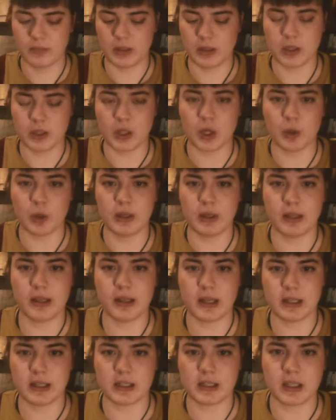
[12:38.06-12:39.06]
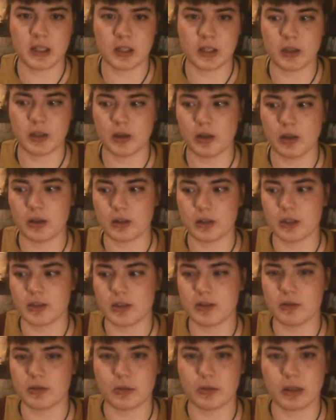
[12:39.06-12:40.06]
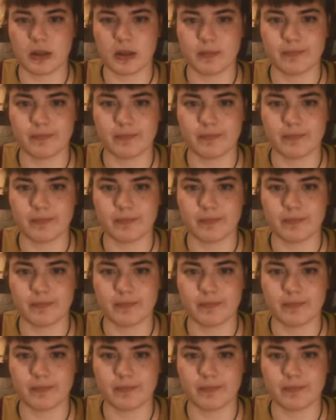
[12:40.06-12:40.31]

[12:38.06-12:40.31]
Sorry, that's the archaeologist talking.